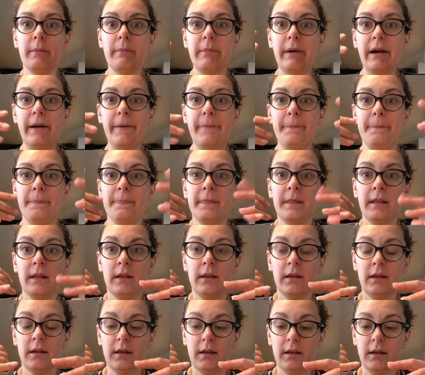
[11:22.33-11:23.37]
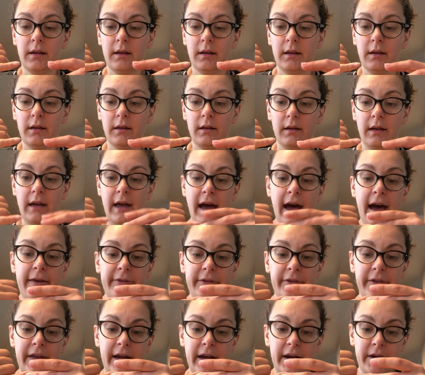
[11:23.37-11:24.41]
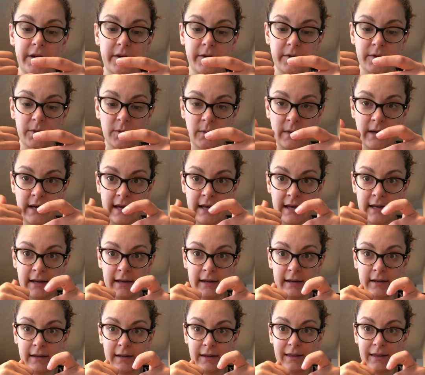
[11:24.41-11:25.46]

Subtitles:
But after that goes away,